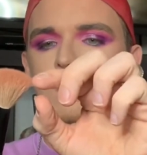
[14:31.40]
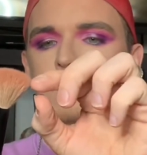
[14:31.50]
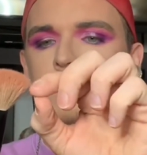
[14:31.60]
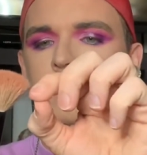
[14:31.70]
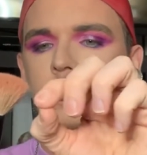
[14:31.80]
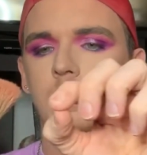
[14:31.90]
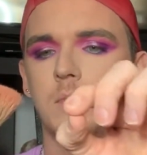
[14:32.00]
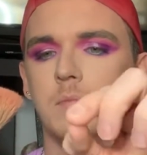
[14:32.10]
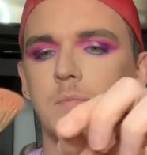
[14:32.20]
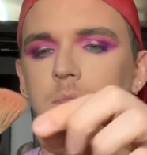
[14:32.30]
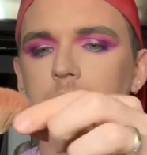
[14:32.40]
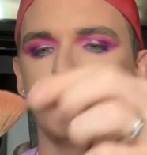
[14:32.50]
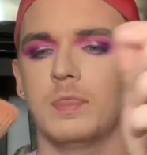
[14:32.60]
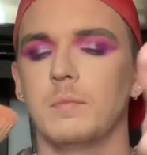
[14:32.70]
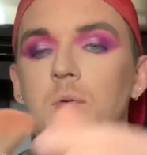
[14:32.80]

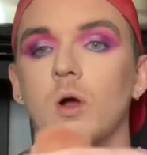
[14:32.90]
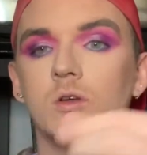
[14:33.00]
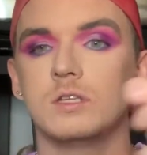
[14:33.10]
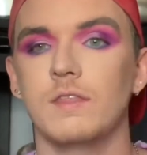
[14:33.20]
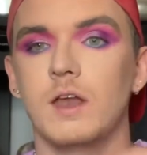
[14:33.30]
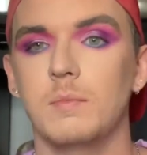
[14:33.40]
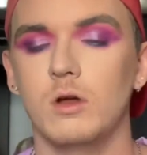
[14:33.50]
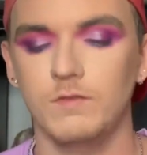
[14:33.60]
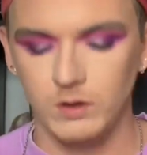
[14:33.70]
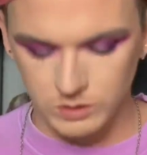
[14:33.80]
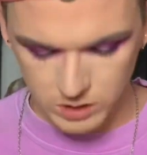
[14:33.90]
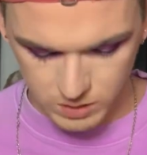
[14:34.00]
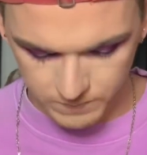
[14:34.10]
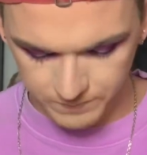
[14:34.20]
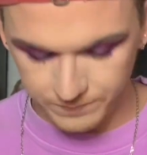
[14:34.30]
the pro set that I bought a few years
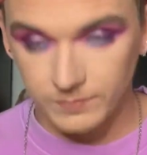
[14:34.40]
ago.